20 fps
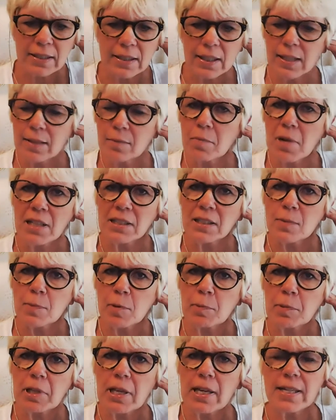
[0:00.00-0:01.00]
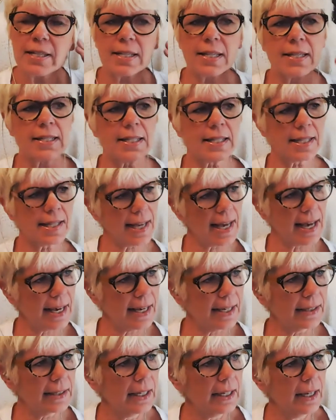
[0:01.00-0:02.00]
in multiple places
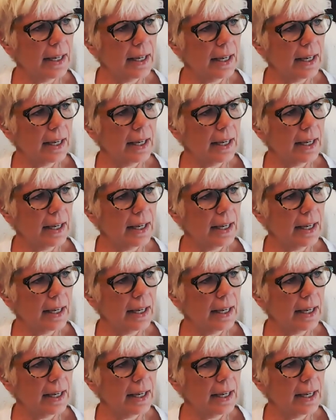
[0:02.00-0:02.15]
that